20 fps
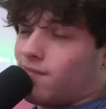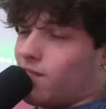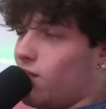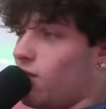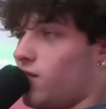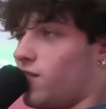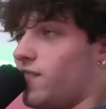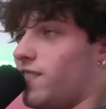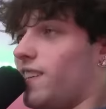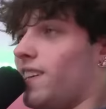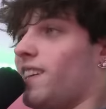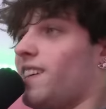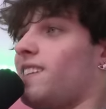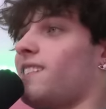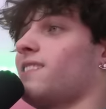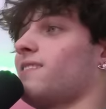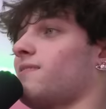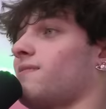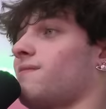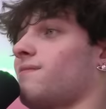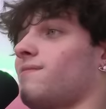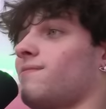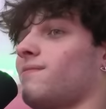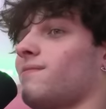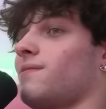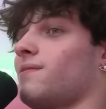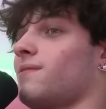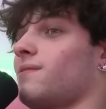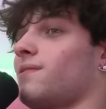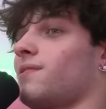And You're like, sick.
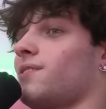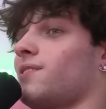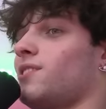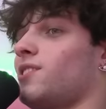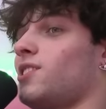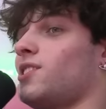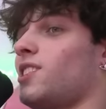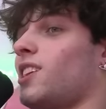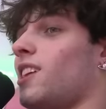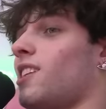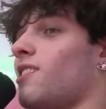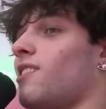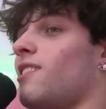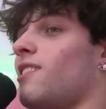Shut it